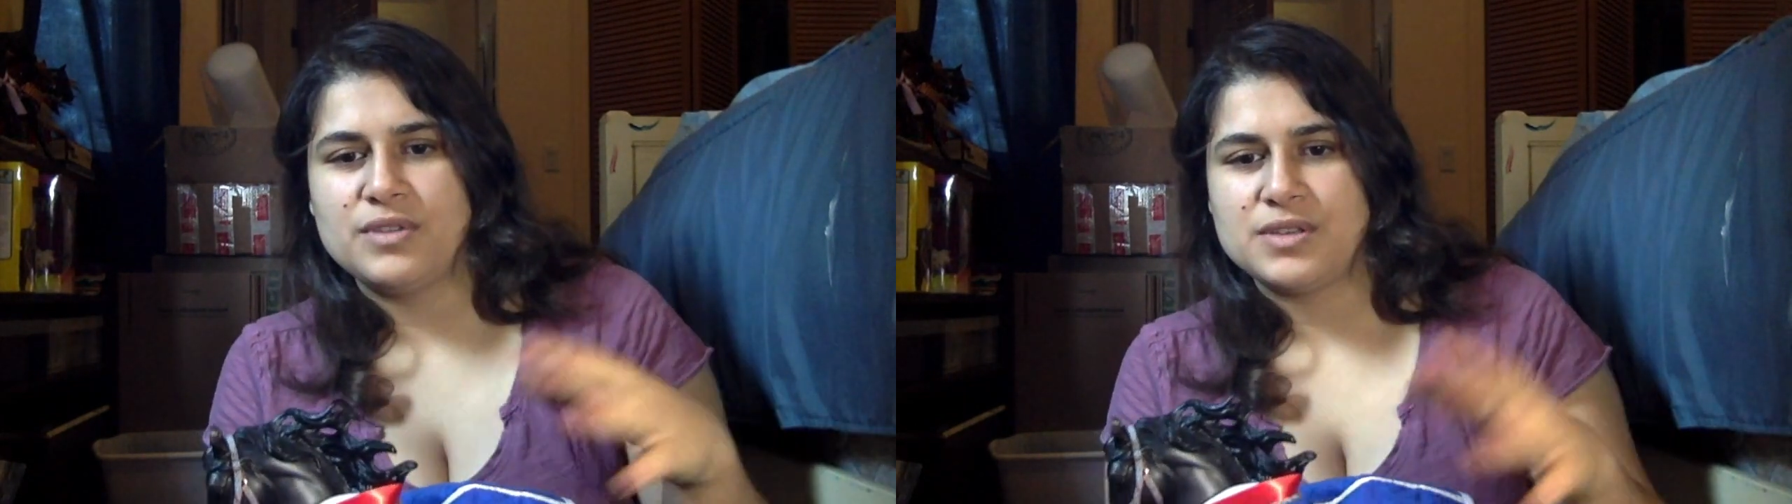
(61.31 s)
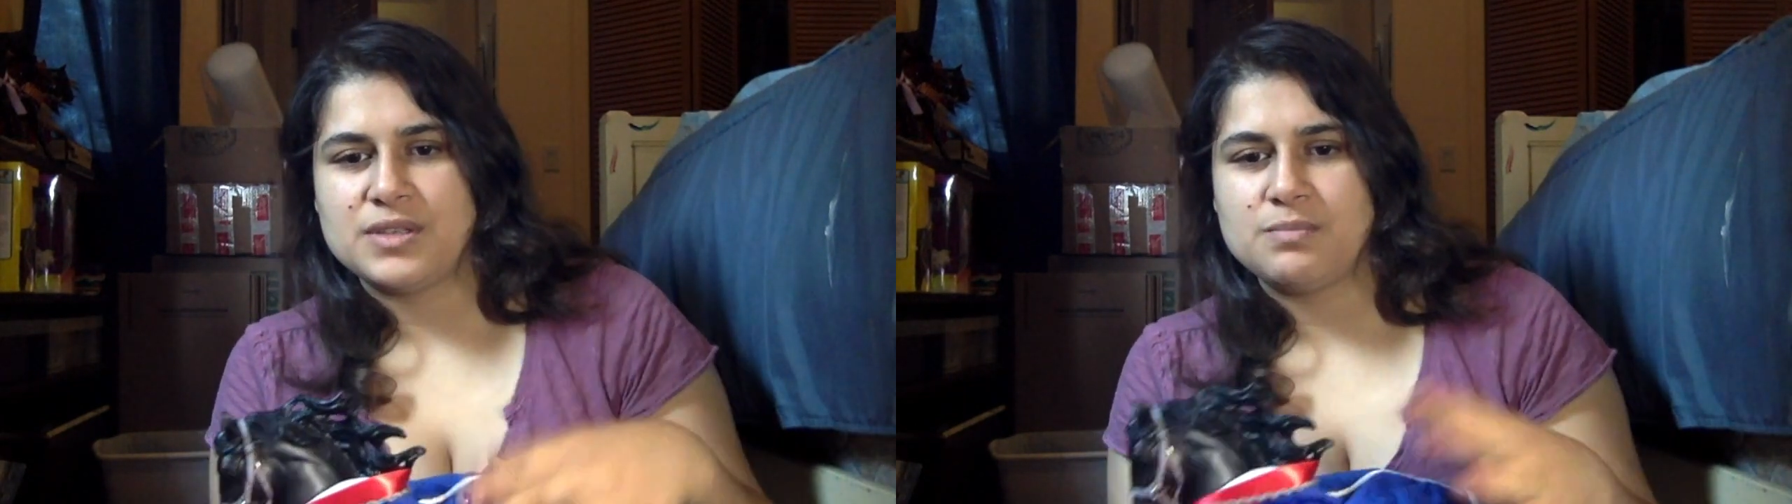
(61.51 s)

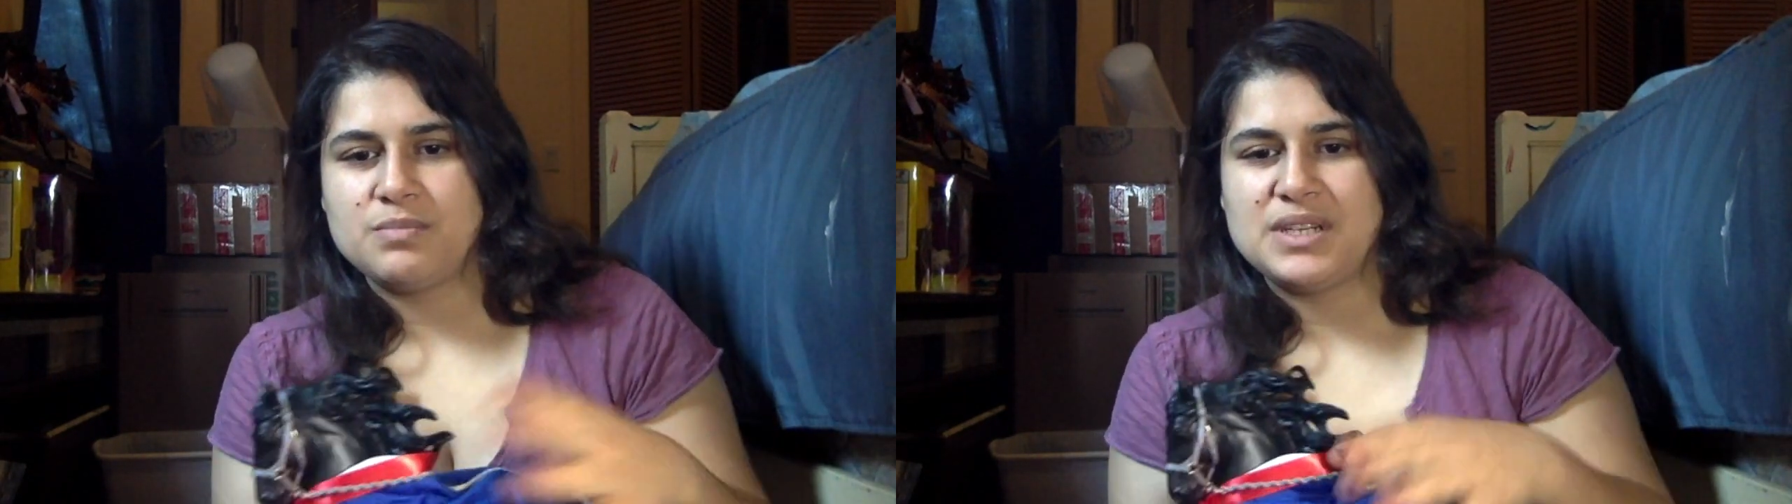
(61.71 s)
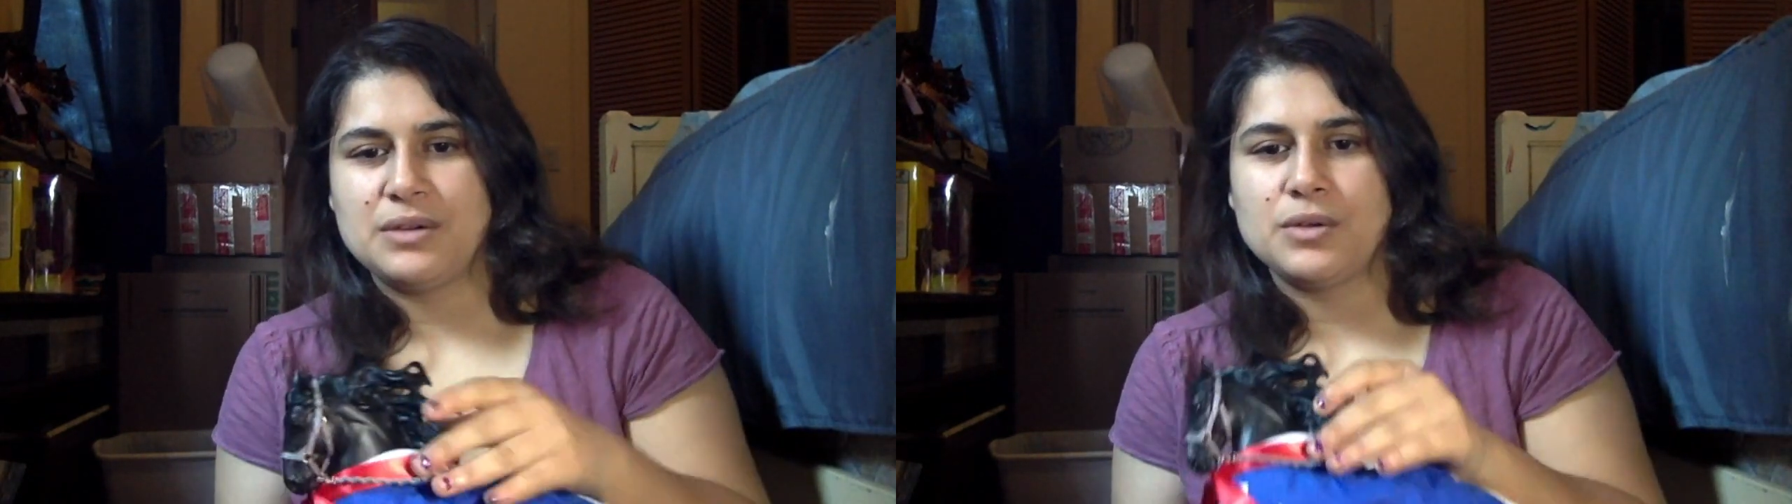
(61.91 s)
this
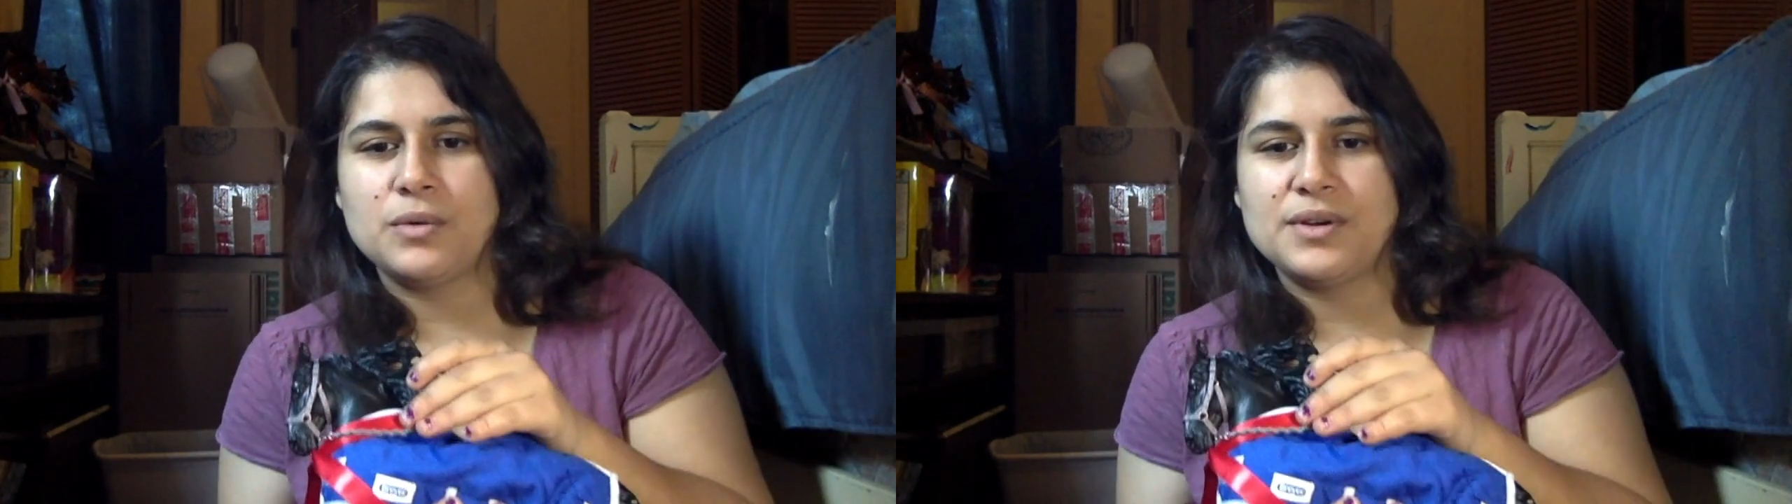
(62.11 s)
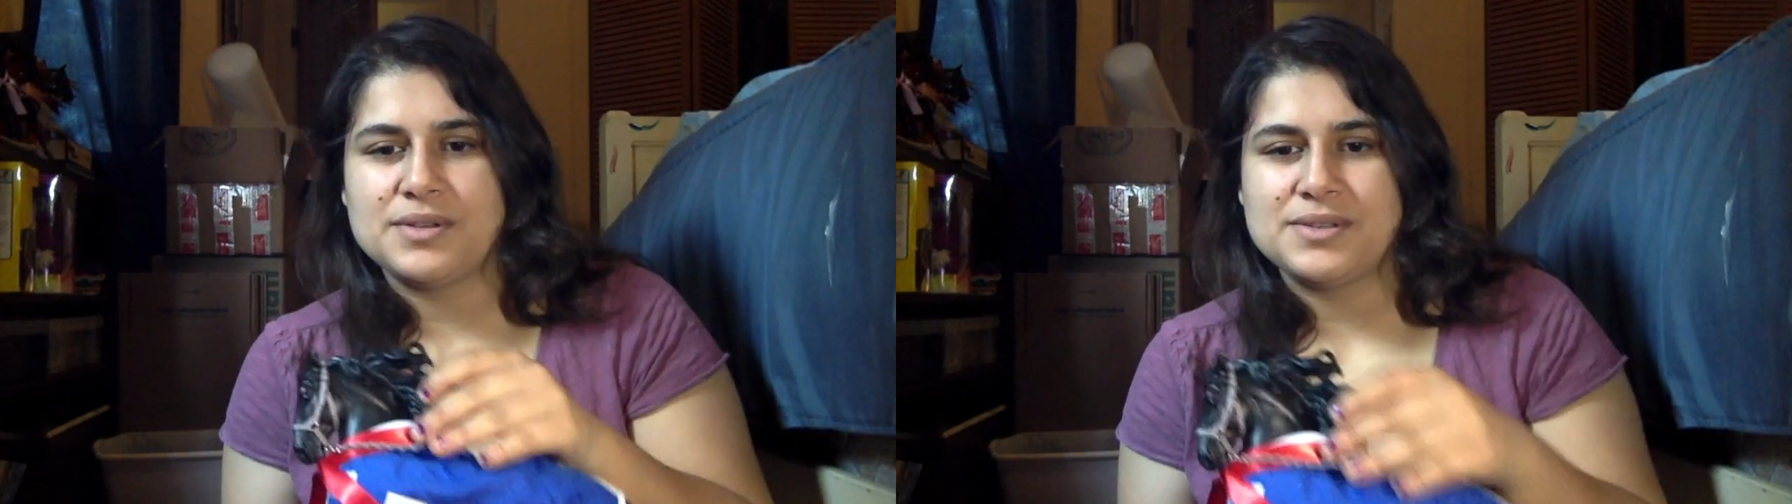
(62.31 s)
particular
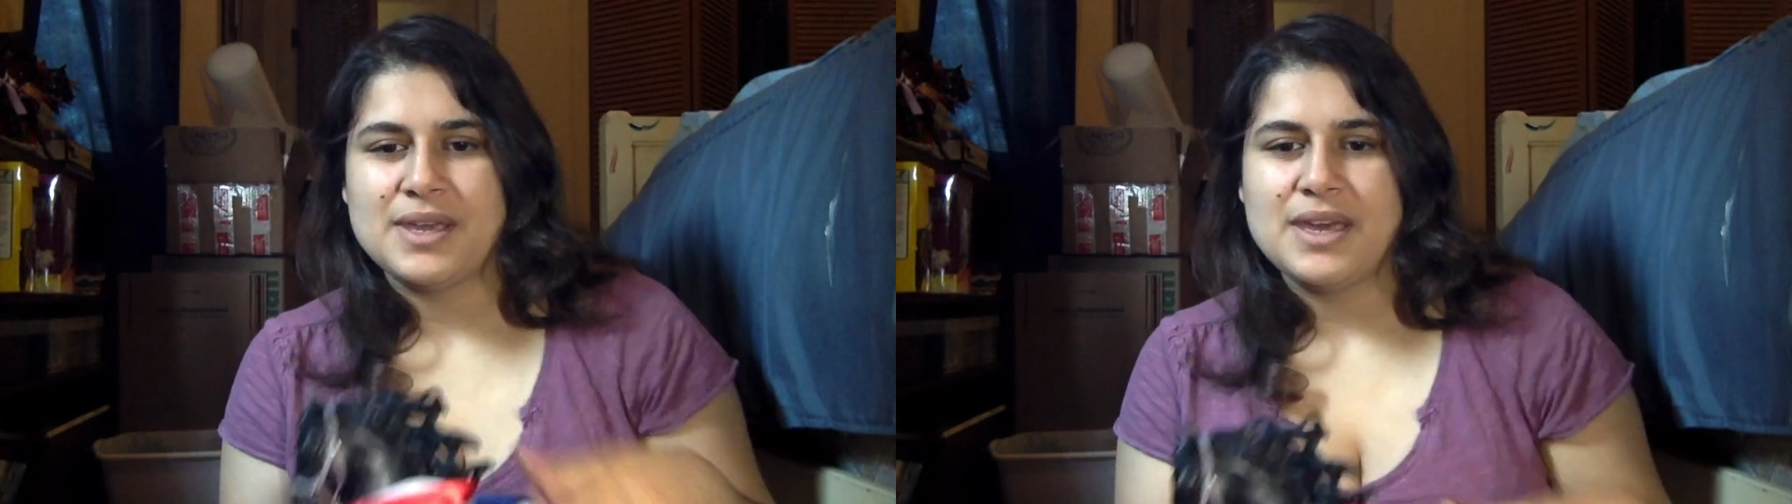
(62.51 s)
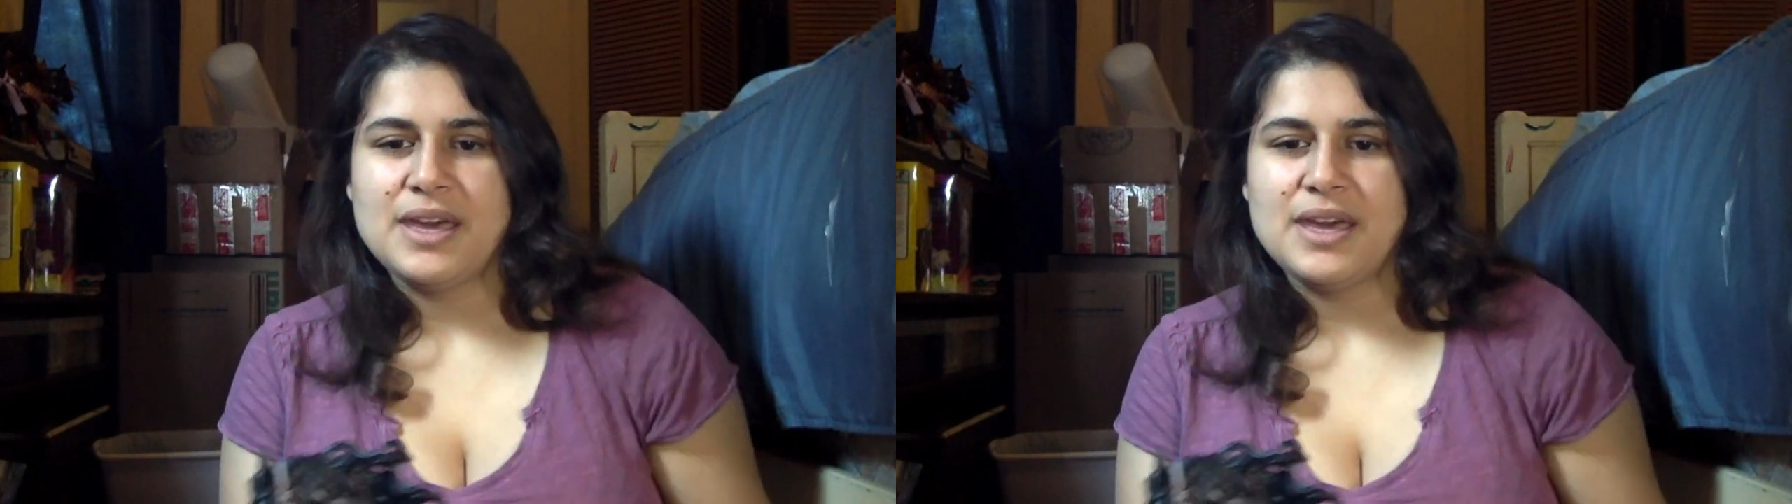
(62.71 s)
horse.